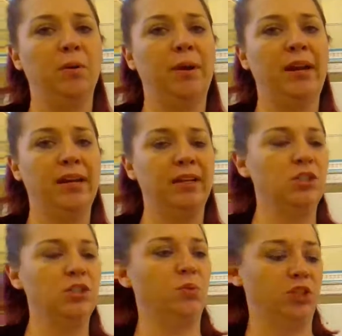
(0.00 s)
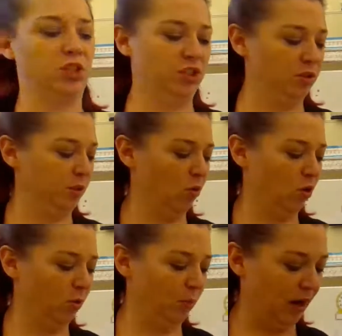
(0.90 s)
page, which is some
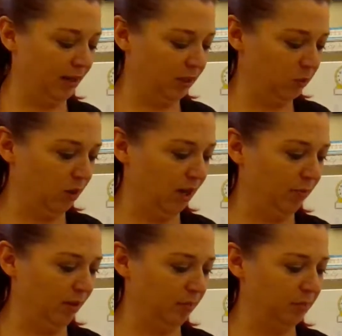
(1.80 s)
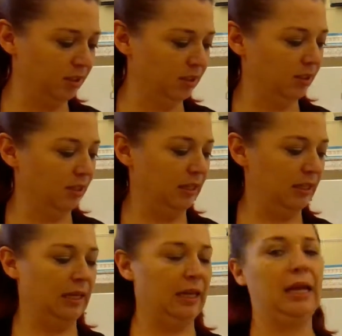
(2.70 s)
more practice problems.
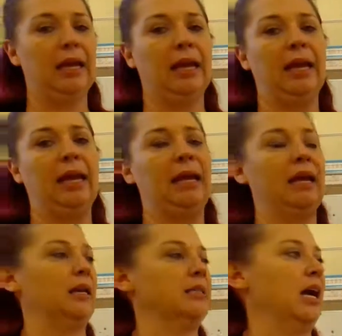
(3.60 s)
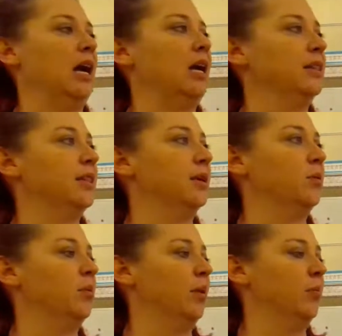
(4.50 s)
And on the
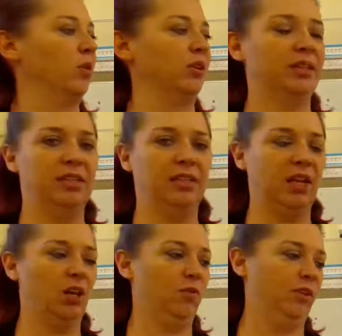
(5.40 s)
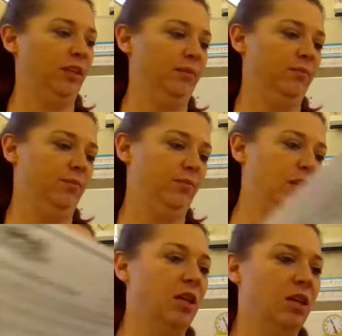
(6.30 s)
remembering, listen carefully.
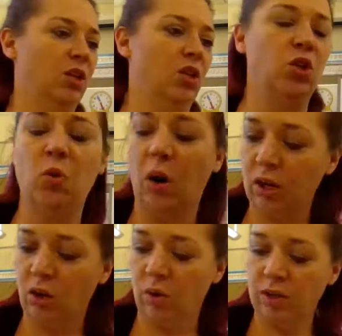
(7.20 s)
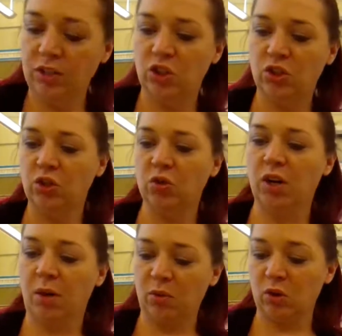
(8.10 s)
you are going to do
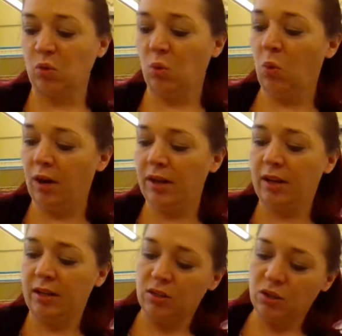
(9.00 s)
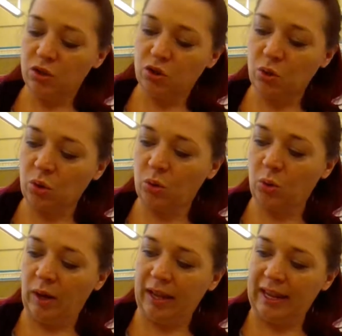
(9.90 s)
numbers 1
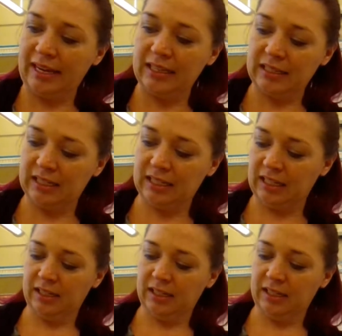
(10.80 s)
through 18.